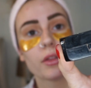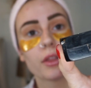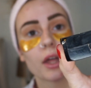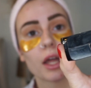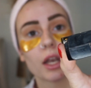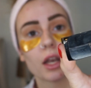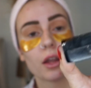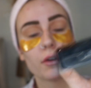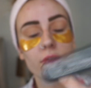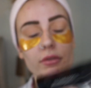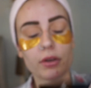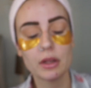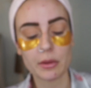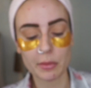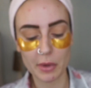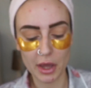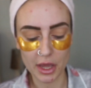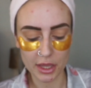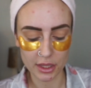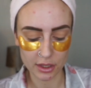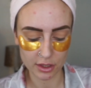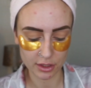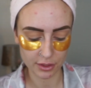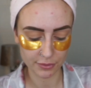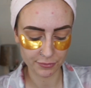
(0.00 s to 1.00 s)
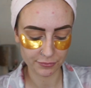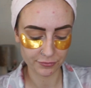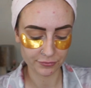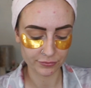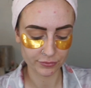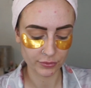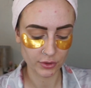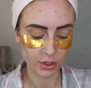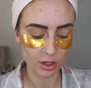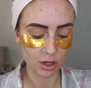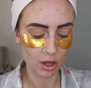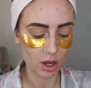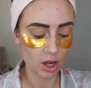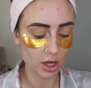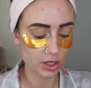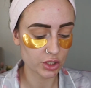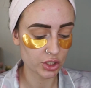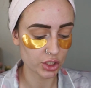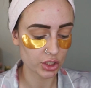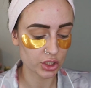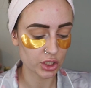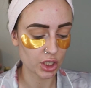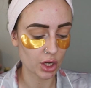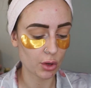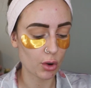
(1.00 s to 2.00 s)
That lovely make. I
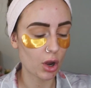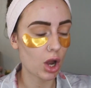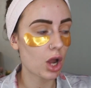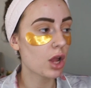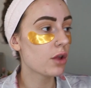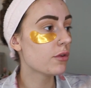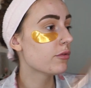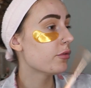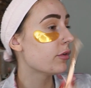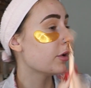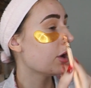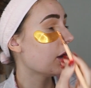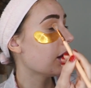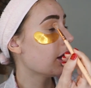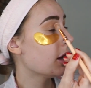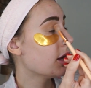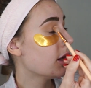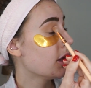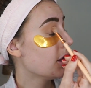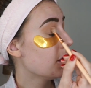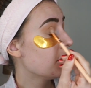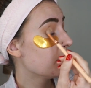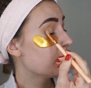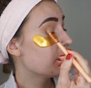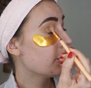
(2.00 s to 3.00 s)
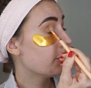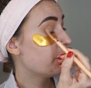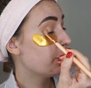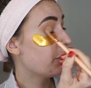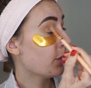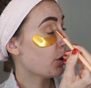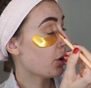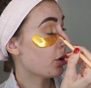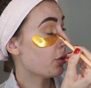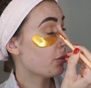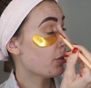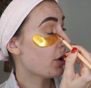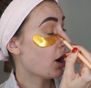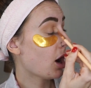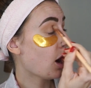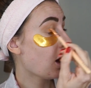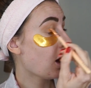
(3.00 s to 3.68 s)
just go over the bottom